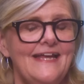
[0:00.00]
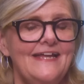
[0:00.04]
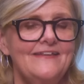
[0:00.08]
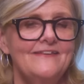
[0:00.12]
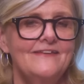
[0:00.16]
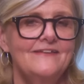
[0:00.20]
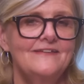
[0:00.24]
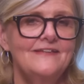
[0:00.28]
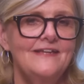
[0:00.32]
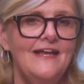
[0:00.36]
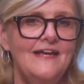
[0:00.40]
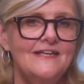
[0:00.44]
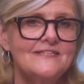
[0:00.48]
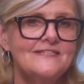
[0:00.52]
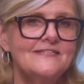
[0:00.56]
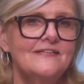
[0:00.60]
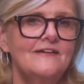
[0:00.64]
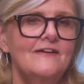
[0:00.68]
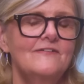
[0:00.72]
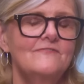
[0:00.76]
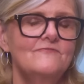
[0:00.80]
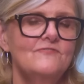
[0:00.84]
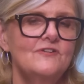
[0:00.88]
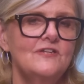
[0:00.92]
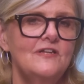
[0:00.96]
And the last thing
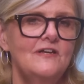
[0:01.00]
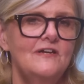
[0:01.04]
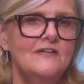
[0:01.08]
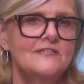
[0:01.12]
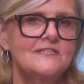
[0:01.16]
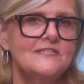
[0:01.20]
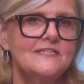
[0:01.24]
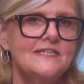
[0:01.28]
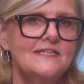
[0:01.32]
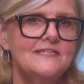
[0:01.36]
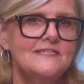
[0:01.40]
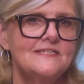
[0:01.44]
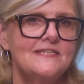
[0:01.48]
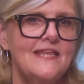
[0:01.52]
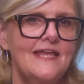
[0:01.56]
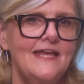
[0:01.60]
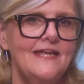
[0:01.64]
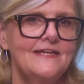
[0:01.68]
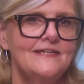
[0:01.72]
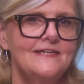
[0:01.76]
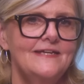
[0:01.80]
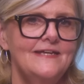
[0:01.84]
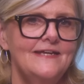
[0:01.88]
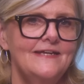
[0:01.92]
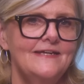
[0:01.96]
I've realised is
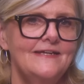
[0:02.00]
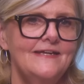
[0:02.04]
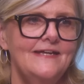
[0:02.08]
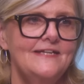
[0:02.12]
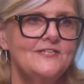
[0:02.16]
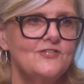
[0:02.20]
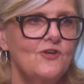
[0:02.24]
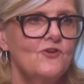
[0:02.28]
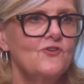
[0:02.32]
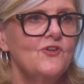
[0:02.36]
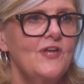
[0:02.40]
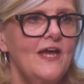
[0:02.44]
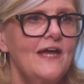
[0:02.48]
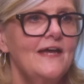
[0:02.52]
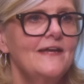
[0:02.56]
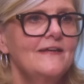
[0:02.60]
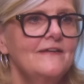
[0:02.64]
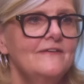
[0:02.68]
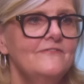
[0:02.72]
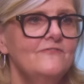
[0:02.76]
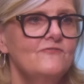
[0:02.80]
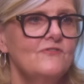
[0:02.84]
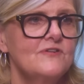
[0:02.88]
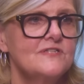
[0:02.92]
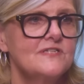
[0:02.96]
that it's
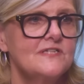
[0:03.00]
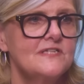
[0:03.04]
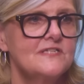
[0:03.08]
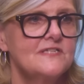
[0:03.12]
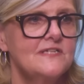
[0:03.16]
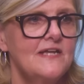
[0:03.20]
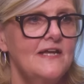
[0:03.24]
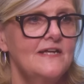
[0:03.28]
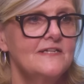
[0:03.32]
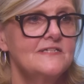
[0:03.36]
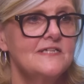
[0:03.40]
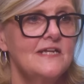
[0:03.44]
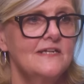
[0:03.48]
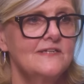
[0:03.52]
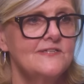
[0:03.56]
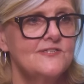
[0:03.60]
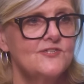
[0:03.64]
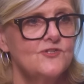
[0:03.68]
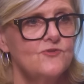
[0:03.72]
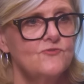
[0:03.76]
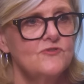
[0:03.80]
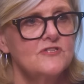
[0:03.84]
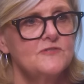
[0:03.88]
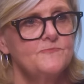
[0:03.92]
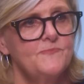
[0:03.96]
okay for us to start telling
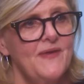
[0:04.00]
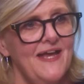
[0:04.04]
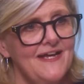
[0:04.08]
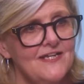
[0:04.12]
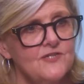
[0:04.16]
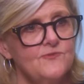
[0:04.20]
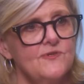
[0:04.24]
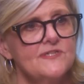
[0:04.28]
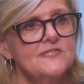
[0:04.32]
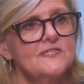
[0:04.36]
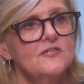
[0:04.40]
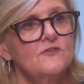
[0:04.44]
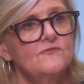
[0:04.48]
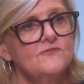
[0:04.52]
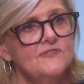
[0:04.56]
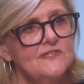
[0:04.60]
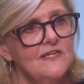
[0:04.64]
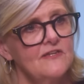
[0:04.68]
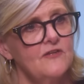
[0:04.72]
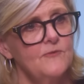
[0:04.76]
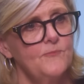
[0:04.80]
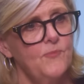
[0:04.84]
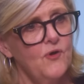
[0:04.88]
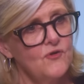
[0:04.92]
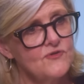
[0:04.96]
stories back to ourselves that
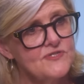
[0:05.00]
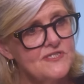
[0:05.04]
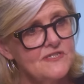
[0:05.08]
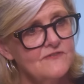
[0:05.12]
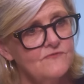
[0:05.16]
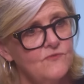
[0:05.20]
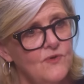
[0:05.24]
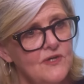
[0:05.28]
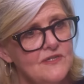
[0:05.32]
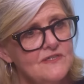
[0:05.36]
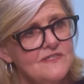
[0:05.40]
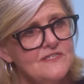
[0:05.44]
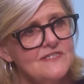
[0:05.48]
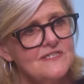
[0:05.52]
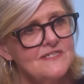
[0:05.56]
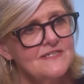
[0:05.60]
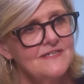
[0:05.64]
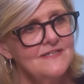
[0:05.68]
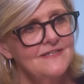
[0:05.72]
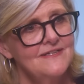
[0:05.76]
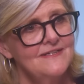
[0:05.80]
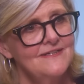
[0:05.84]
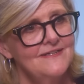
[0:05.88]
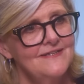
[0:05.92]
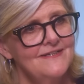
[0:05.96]
are the positive ones.
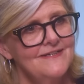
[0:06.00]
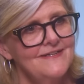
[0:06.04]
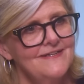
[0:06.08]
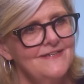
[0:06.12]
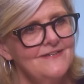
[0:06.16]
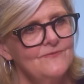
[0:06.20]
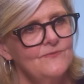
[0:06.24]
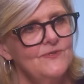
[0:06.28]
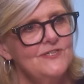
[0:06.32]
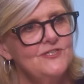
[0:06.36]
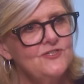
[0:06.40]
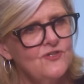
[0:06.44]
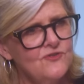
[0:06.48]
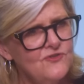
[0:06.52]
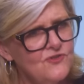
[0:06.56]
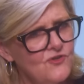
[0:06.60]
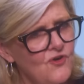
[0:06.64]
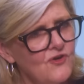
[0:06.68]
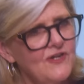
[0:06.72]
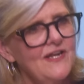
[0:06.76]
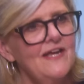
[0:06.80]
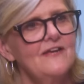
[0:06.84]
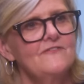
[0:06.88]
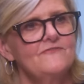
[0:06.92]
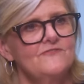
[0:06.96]
We do
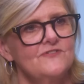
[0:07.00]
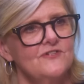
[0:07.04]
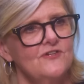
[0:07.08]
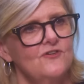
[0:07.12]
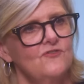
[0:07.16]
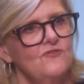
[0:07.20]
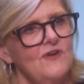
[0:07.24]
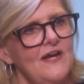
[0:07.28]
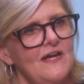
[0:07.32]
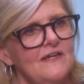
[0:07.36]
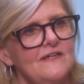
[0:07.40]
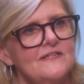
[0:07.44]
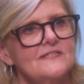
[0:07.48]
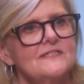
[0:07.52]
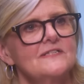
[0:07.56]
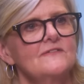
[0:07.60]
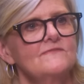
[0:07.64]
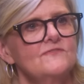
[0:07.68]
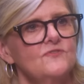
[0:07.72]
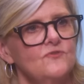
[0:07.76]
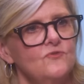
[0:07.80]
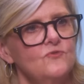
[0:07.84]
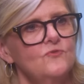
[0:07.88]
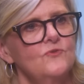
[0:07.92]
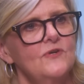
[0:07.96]
not have to crowd
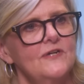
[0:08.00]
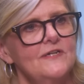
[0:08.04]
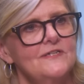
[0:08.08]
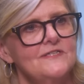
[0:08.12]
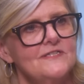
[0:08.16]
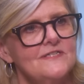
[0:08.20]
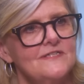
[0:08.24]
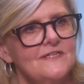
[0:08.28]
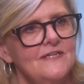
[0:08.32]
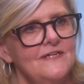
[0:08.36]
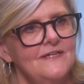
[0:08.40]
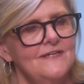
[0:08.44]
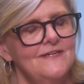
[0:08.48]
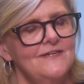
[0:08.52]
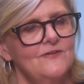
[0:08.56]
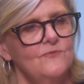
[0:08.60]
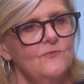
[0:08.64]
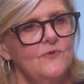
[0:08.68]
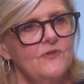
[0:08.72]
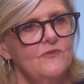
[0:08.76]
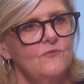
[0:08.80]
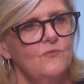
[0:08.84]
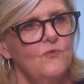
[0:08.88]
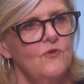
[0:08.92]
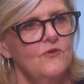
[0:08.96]
ourselves always
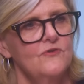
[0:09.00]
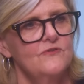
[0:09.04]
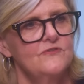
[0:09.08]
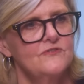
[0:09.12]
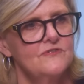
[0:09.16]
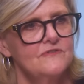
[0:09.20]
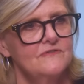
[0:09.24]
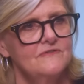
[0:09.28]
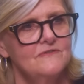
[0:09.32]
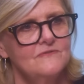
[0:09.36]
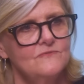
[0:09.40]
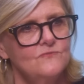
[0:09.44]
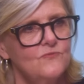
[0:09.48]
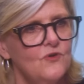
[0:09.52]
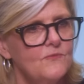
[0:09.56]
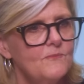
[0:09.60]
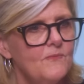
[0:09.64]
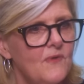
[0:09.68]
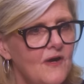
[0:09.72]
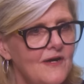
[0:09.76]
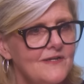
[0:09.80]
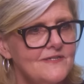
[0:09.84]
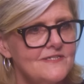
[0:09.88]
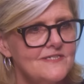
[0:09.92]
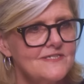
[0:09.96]
with what
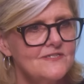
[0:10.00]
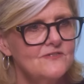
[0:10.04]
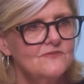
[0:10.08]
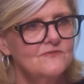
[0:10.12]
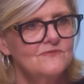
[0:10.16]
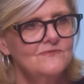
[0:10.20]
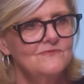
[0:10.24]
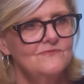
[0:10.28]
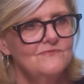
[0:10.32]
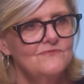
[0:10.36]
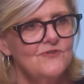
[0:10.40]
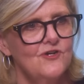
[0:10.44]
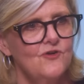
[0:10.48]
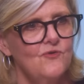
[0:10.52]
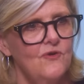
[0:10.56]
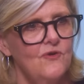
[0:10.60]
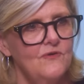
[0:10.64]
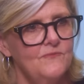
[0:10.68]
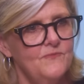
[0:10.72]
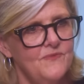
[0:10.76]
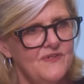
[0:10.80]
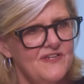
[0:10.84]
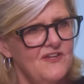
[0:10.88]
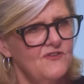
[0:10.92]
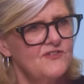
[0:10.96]
might still
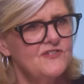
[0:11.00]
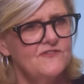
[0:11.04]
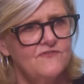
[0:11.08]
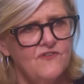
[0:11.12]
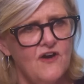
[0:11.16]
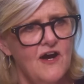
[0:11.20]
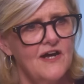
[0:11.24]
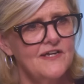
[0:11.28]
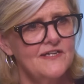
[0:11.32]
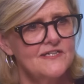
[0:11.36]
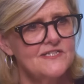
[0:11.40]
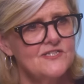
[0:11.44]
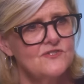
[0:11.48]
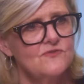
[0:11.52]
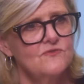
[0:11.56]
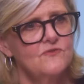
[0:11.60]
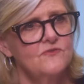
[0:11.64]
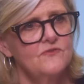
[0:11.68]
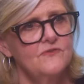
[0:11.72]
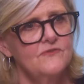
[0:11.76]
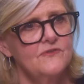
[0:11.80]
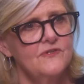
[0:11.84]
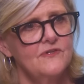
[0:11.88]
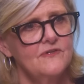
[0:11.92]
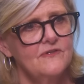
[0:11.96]
divide us
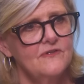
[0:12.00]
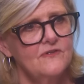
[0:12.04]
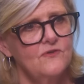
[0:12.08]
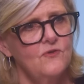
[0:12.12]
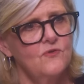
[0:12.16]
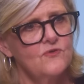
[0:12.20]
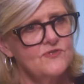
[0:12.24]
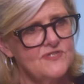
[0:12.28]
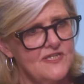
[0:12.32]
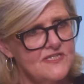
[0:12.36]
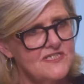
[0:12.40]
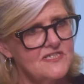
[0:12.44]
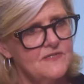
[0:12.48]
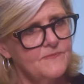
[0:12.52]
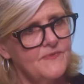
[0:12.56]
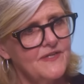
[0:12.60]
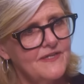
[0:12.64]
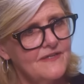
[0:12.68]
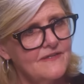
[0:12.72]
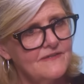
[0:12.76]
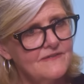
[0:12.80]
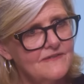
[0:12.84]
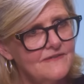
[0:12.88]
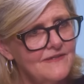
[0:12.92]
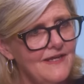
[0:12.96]
or cause us to
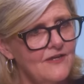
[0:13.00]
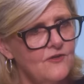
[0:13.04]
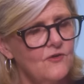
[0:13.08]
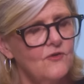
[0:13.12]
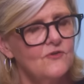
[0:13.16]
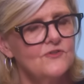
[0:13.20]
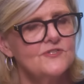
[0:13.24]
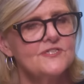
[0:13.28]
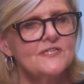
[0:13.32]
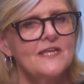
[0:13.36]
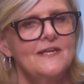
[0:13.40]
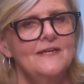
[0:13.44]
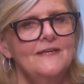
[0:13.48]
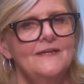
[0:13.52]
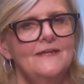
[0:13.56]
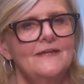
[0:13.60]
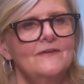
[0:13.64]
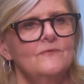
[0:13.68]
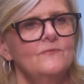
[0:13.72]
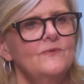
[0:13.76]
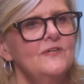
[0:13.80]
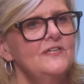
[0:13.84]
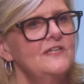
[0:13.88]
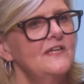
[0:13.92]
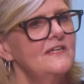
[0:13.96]
be at odds.
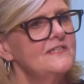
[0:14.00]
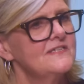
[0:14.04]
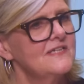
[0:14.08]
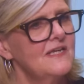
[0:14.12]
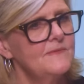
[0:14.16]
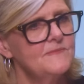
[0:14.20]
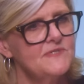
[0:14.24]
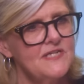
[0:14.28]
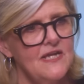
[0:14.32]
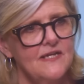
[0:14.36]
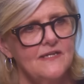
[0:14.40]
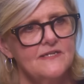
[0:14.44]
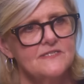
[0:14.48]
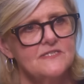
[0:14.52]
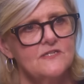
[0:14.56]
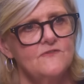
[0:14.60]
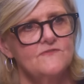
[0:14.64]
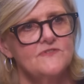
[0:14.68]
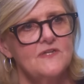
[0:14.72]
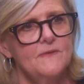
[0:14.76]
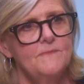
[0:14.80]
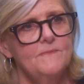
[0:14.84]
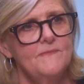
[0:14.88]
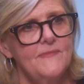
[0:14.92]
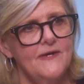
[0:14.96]
We need to keep telling
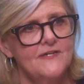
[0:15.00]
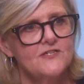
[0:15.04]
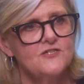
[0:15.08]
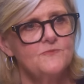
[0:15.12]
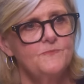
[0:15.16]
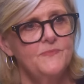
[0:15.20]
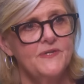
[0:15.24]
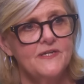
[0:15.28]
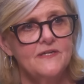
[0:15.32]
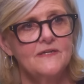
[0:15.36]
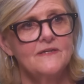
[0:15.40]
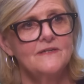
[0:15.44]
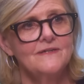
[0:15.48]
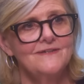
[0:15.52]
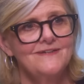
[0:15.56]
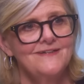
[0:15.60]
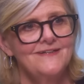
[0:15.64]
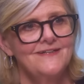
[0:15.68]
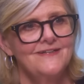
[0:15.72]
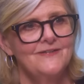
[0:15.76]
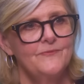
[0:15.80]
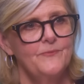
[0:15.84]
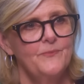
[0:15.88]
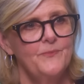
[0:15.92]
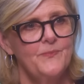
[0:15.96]
ourselves a much bigger,
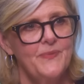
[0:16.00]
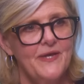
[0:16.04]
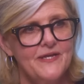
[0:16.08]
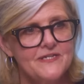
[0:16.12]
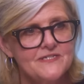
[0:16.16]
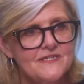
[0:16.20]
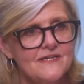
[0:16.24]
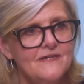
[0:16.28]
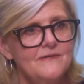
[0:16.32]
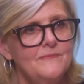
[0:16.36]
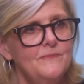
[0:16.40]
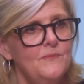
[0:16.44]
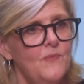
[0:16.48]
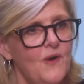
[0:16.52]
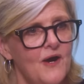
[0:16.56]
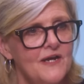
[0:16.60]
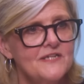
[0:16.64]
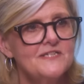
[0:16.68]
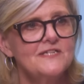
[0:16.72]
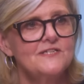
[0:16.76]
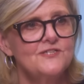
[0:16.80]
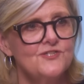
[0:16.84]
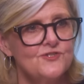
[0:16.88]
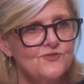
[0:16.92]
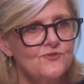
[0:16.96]
better,
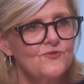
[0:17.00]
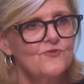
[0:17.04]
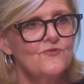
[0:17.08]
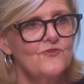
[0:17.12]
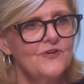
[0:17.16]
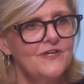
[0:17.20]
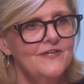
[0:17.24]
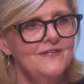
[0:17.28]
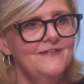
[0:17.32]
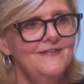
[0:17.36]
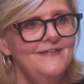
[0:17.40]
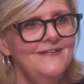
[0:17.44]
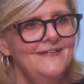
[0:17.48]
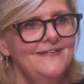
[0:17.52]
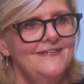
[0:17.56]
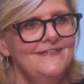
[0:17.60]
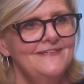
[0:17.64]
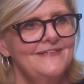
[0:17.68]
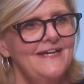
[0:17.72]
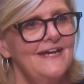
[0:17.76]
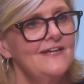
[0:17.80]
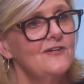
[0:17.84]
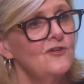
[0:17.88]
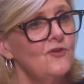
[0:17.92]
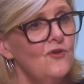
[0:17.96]
mighty story
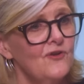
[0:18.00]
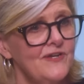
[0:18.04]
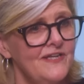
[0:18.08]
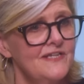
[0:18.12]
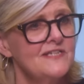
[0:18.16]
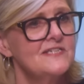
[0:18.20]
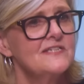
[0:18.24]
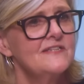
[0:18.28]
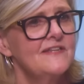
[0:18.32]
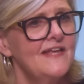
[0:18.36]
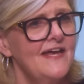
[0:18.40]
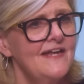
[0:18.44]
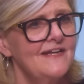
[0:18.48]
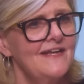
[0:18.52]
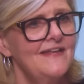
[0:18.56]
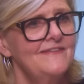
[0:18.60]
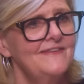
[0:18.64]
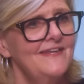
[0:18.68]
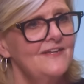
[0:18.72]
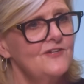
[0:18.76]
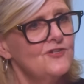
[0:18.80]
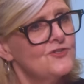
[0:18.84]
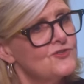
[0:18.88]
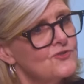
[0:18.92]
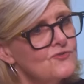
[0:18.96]
and lock into that and
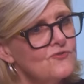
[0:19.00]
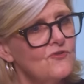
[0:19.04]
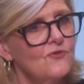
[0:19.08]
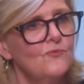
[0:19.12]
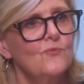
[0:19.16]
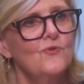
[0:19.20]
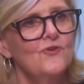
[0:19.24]
then do the